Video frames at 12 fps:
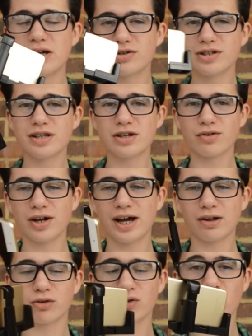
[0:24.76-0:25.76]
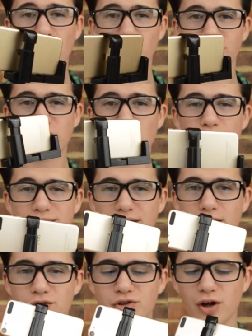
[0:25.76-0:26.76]
using this right now to record the
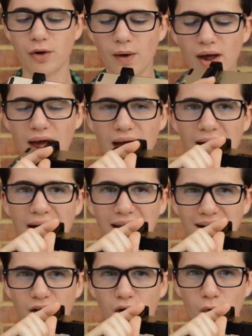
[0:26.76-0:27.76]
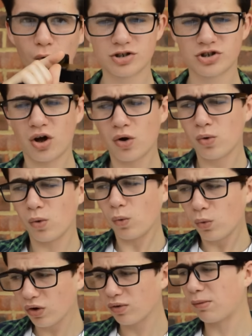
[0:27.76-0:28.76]
audio, so hello. So
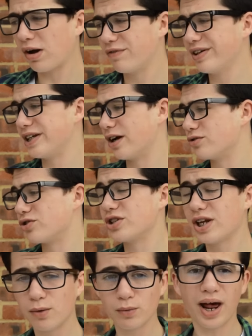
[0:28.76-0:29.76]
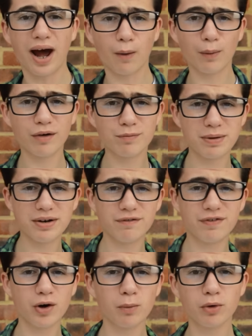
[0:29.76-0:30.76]
all of my videos until now have been
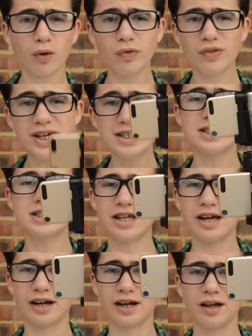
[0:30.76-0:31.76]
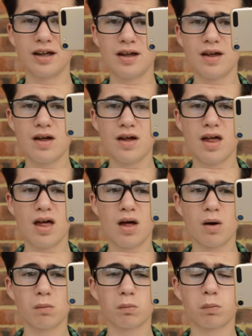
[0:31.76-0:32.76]
filmed on this thing.
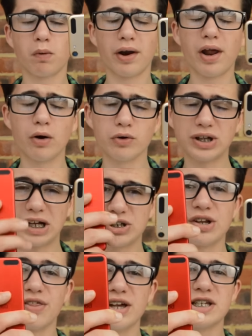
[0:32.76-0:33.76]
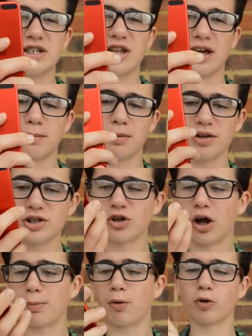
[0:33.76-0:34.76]
Well, no, it was actually this thing, but this
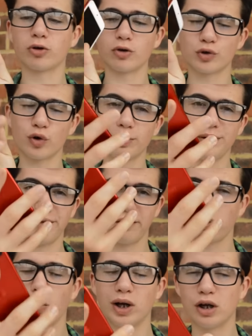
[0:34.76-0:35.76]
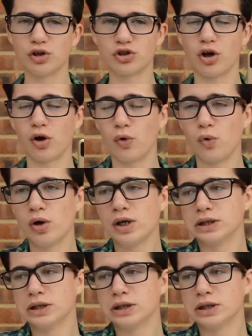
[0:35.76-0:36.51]
iPod got dropped in the toilet, so.